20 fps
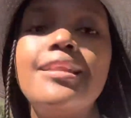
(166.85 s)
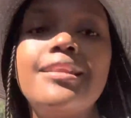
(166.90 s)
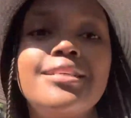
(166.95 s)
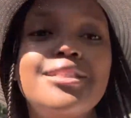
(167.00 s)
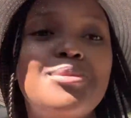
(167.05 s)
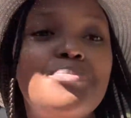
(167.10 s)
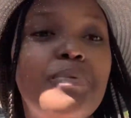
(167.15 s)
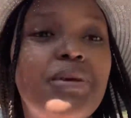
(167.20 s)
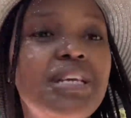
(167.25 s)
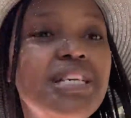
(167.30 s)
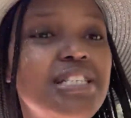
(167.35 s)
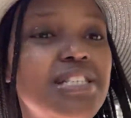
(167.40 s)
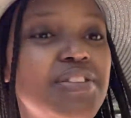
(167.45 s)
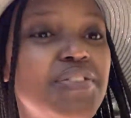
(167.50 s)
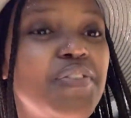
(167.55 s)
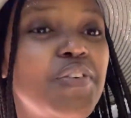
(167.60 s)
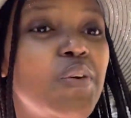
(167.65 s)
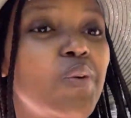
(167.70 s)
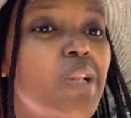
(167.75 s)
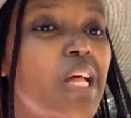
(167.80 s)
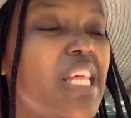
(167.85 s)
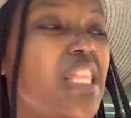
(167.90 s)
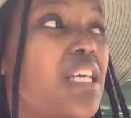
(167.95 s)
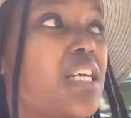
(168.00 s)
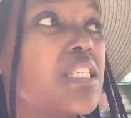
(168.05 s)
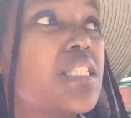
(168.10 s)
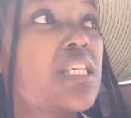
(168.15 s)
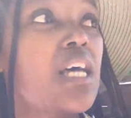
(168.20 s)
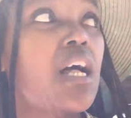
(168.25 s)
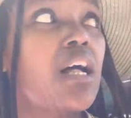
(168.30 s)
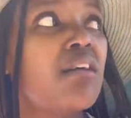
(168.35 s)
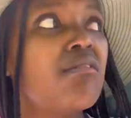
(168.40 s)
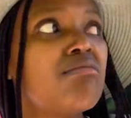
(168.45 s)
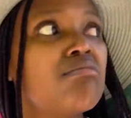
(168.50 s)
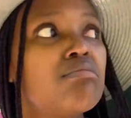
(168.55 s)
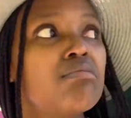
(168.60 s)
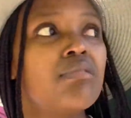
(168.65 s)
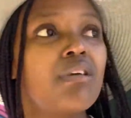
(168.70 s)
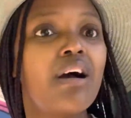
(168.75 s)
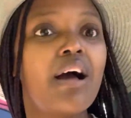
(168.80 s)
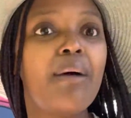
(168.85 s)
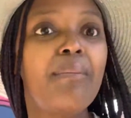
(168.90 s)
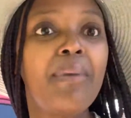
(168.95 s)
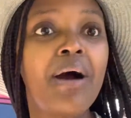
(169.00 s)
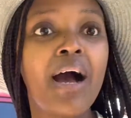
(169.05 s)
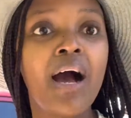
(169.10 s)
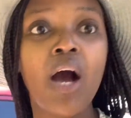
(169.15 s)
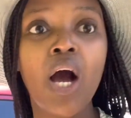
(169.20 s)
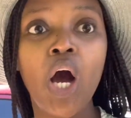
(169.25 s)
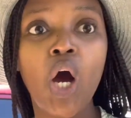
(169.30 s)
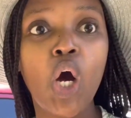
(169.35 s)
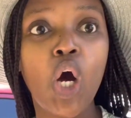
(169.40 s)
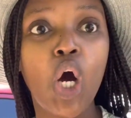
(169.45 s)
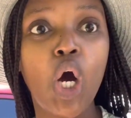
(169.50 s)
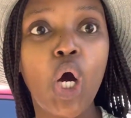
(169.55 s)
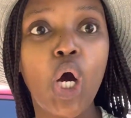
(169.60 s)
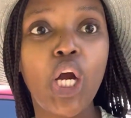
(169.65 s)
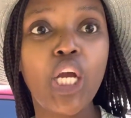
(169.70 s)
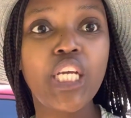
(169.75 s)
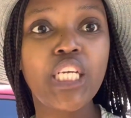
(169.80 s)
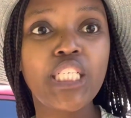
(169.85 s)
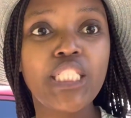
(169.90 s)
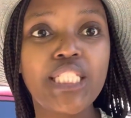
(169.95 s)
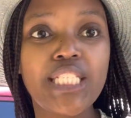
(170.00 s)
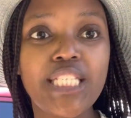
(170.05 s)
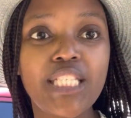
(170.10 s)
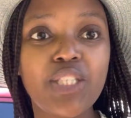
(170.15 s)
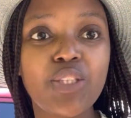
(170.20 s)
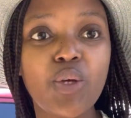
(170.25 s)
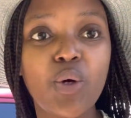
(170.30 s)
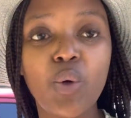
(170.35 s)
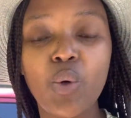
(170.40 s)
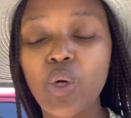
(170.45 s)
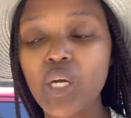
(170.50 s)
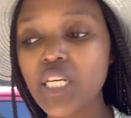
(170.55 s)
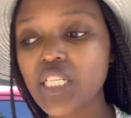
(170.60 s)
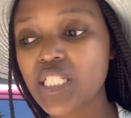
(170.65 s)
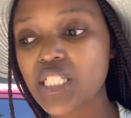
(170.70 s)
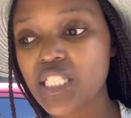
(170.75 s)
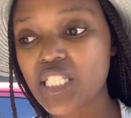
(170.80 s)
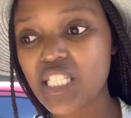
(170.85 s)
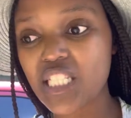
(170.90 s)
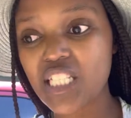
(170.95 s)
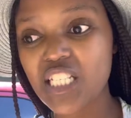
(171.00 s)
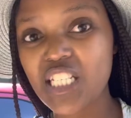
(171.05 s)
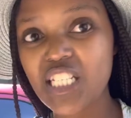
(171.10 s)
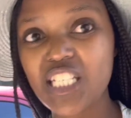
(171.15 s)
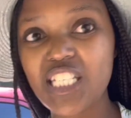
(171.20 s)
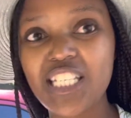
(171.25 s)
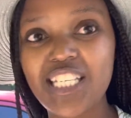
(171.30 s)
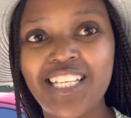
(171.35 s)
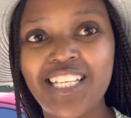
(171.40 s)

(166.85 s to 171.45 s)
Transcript: is peaceful and they tell. I'm out isn't though, is he?